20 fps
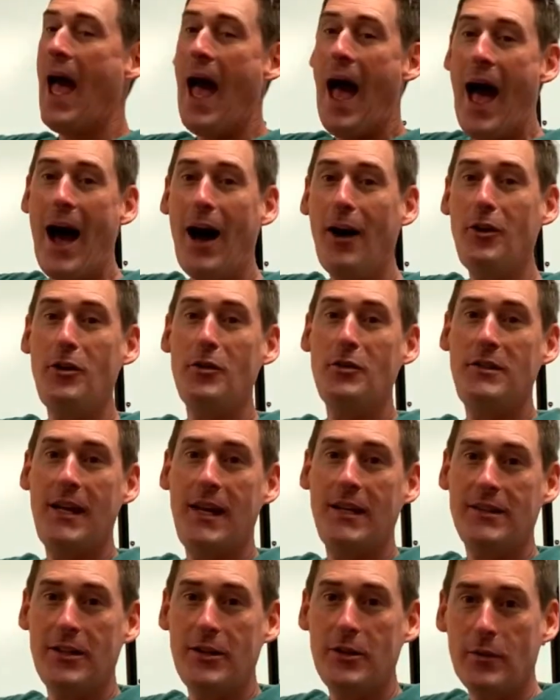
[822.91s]
how do you
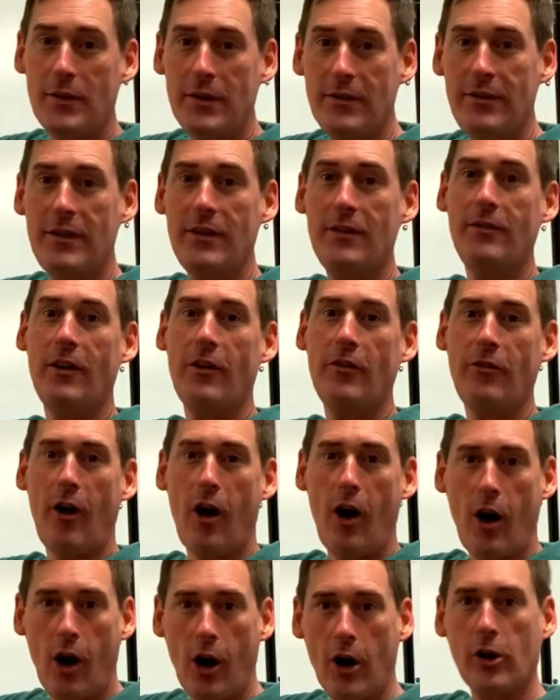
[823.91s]
take the derivative
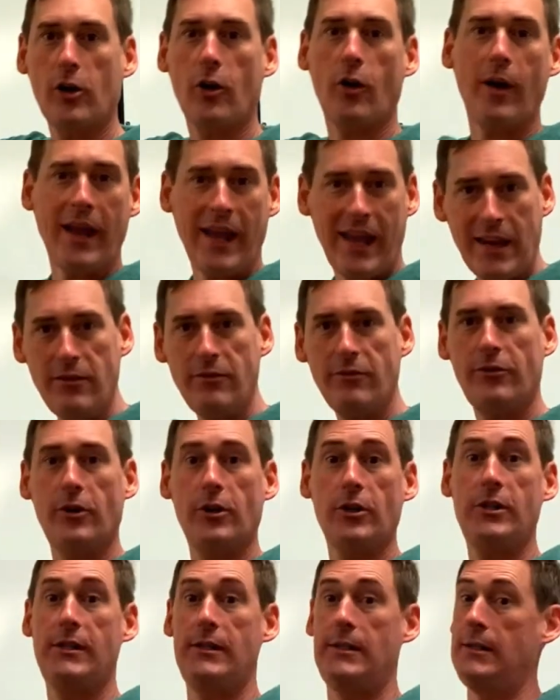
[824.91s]
of arc or
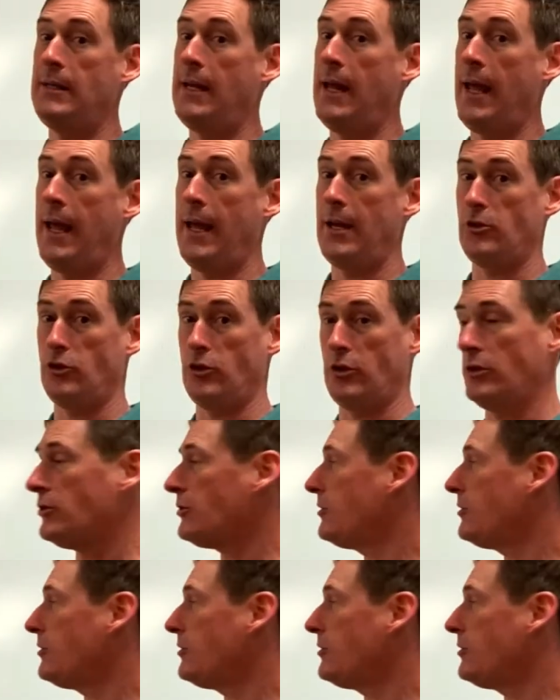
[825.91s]
inverse tangent?